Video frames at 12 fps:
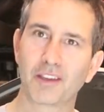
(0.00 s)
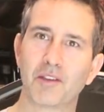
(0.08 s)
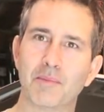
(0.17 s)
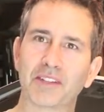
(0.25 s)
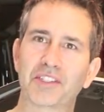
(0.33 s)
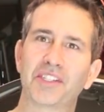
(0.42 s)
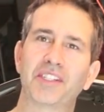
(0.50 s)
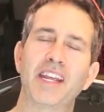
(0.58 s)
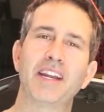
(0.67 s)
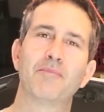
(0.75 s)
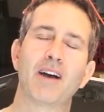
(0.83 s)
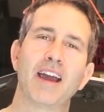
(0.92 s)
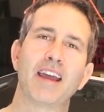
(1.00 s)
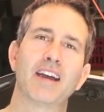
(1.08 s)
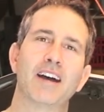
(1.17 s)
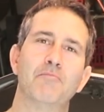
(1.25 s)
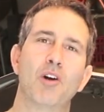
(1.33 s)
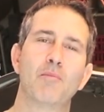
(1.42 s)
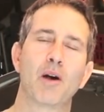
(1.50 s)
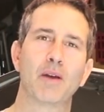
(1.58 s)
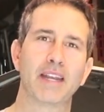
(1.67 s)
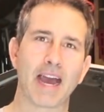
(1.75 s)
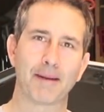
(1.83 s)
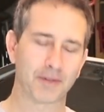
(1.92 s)
You must have seen my uh,
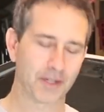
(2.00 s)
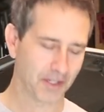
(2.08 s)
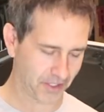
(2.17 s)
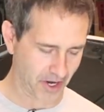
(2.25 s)
Momo adapter.